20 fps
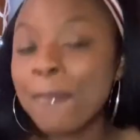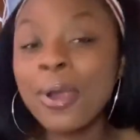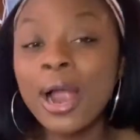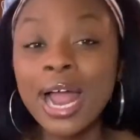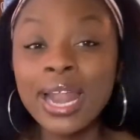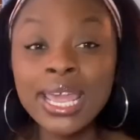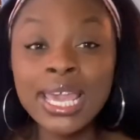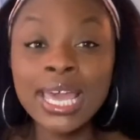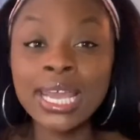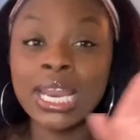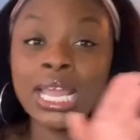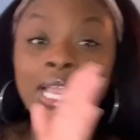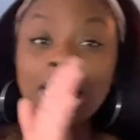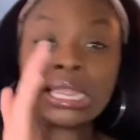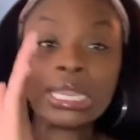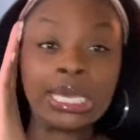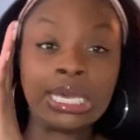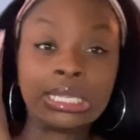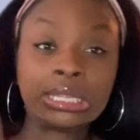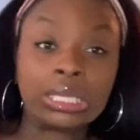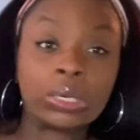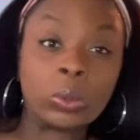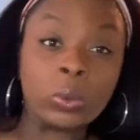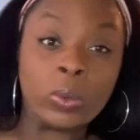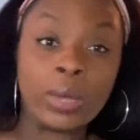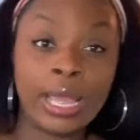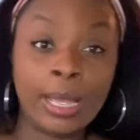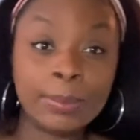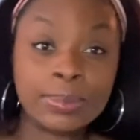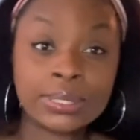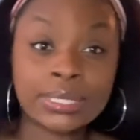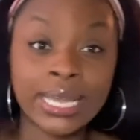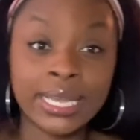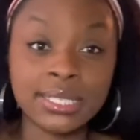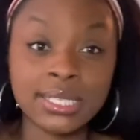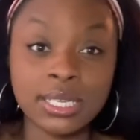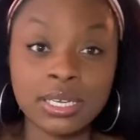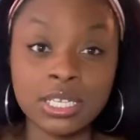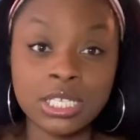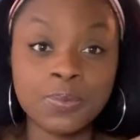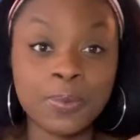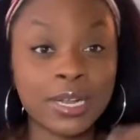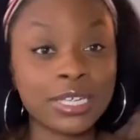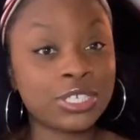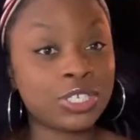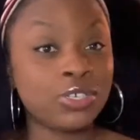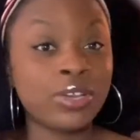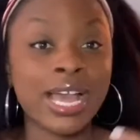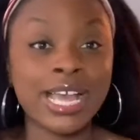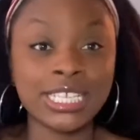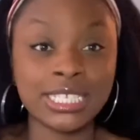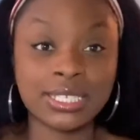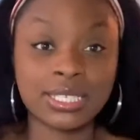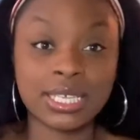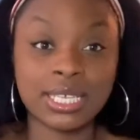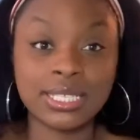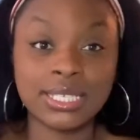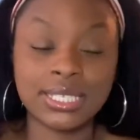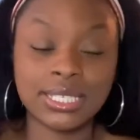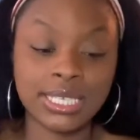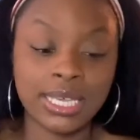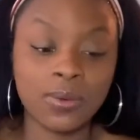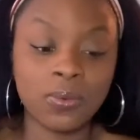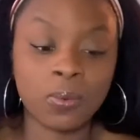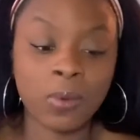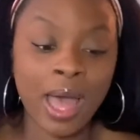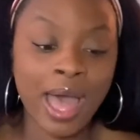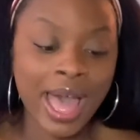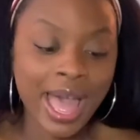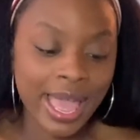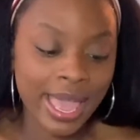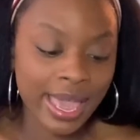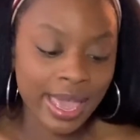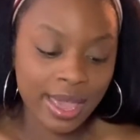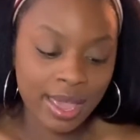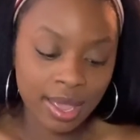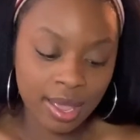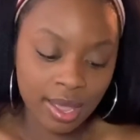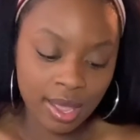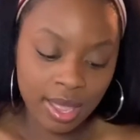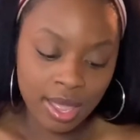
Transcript: probably gonna link the website to this brush. You guys can see why.